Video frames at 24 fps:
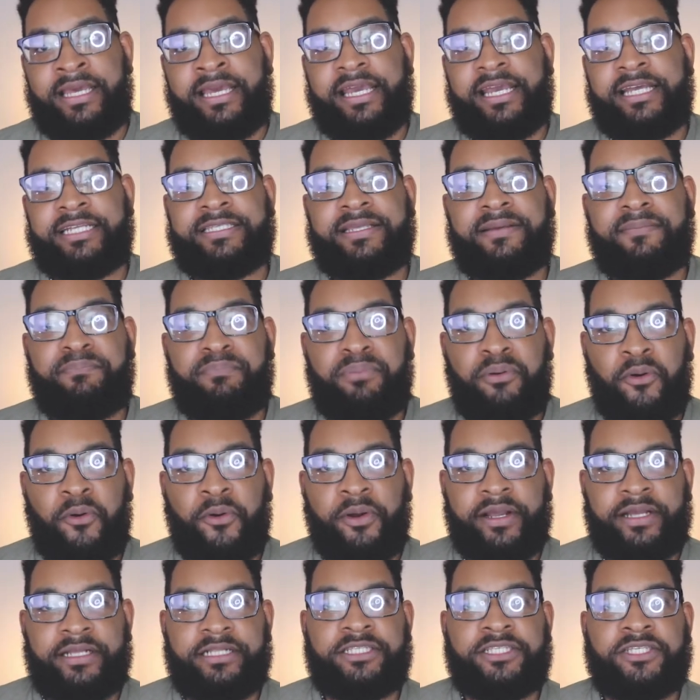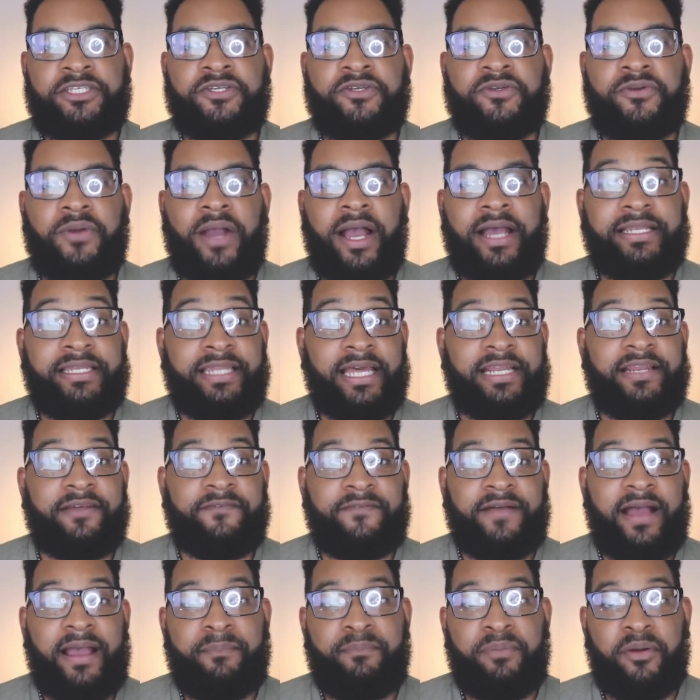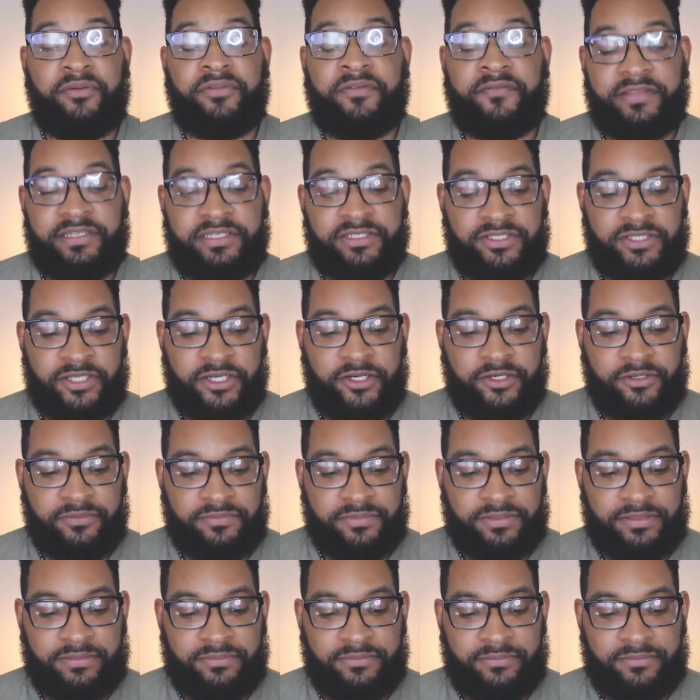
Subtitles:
it's important to identify both of these terms.